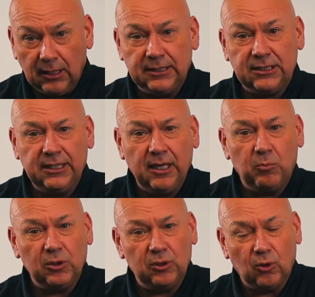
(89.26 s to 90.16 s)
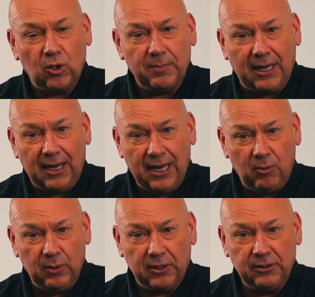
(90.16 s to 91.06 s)
Additionally, I want to talk about
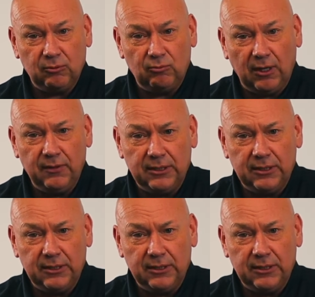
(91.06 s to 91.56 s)
how we're going to run the